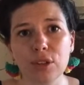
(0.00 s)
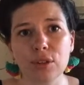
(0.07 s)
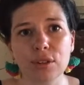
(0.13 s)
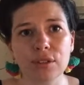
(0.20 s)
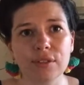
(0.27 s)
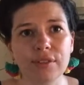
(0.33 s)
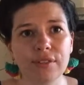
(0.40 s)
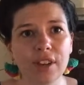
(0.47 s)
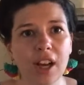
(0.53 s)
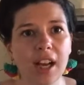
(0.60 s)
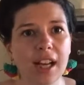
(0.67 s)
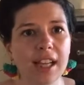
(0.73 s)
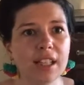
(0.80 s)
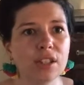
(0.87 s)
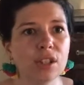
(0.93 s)
you can
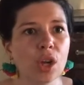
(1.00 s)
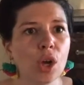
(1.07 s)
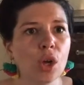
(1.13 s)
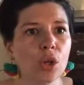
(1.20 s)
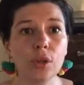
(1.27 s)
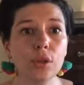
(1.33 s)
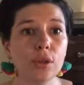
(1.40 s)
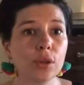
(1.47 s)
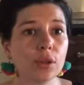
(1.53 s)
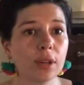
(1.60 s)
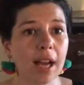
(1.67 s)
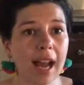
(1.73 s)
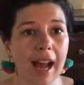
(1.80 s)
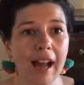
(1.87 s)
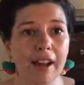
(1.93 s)
find. You could
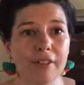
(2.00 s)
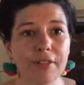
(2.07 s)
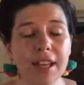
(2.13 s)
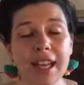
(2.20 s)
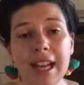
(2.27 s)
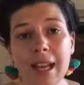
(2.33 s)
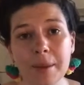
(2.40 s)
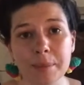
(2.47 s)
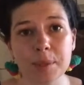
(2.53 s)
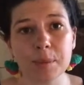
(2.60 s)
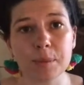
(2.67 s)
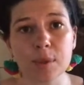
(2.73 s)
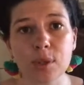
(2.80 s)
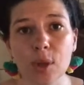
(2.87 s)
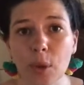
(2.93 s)
have an
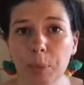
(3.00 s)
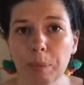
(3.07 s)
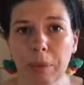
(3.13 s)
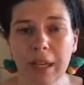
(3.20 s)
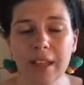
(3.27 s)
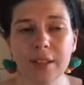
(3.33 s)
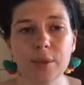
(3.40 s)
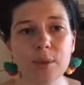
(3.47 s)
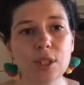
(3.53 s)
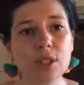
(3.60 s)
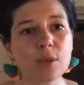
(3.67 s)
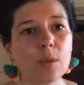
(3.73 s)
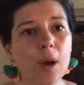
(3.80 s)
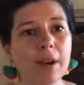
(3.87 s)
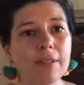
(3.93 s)
Epsom salt bath, which is
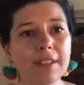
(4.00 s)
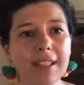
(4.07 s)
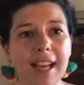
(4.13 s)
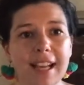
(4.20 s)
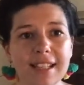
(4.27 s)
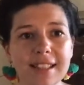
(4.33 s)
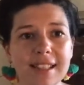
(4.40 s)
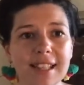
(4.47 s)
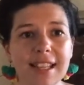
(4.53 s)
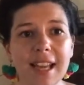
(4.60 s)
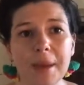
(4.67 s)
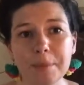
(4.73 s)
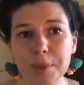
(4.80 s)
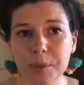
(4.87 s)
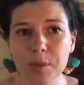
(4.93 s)
quite relaxing.
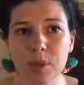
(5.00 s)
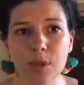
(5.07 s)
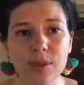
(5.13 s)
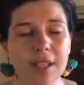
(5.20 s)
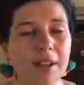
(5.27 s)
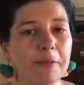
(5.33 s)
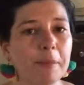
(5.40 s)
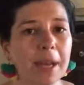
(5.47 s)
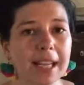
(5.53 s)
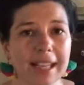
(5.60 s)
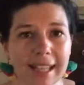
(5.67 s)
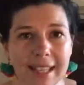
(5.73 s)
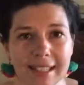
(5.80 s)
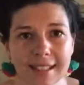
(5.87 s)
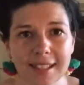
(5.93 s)
Epsom salts have
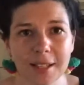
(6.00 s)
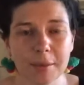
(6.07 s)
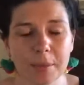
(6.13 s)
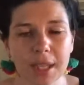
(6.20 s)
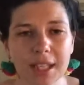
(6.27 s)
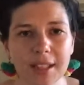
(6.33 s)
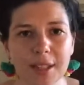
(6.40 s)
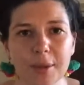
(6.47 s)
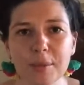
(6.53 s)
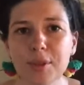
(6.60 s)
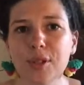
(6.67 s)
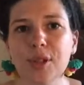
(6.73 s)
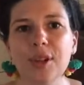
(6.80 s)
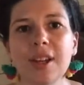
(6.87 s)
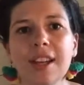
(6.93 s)
magnesium in them,
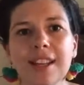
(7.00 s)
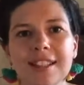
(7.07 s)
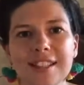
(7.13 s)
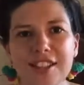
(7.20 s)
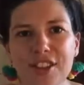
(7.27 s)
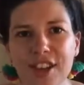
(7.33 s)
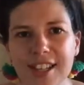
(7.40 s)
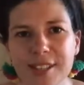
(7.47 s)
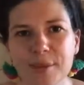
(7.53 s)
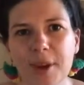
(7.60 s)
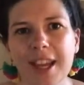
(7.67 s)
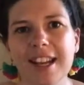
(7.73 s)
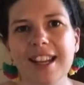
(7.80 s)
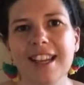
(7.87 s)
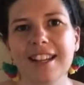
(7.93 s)
so it's a nice
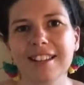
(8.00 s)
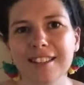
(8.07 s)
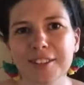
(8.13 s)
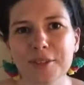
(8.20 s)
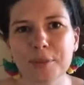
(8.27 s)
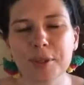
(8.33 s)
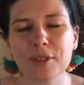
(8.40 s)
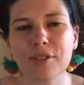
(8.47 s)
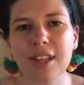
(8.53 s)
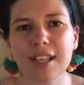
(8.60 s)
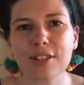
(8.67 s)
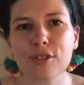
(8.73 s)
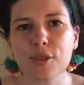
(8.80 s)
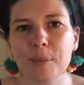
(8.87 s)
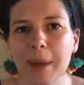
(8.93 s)
way to get a little bit of
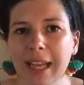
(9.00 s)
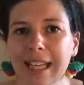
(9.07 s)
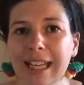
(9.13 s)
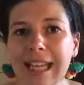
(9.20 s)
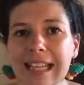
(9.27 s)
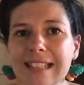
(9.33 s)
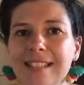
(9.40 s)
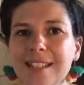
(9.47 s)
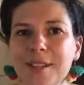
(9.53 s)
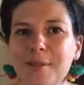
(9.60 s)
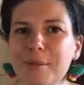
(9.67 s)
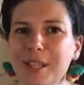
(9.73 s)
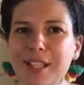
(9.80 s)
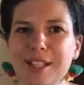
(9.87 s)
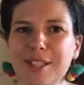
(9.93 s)
extra
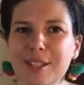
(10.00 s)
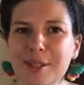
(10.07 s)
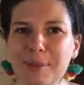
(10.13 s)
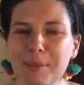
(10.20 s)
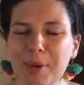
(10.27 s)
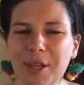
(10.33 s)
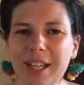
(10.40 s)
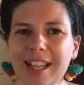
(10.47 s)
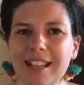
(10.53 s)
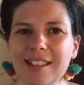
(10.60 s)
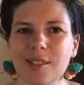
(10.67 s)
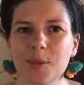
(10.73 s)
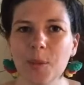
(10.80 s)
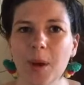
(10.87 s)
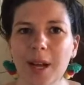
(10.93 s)
magnesium into the body
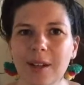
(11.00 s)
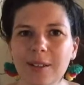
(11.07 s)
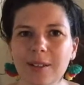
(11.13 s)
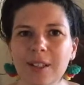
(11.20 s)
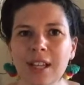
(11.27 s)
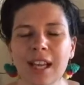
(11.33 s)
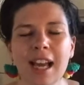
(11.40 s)
as well.